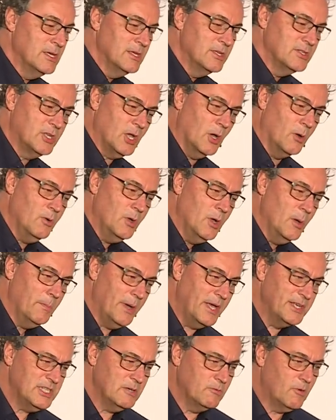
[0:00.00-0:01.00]
So
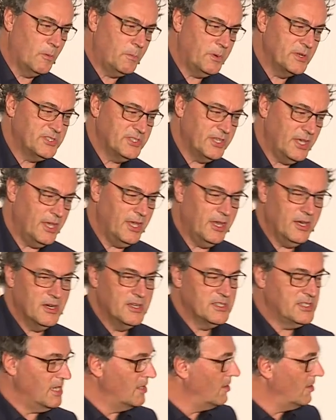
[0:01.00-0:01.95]
basically what we see here is, you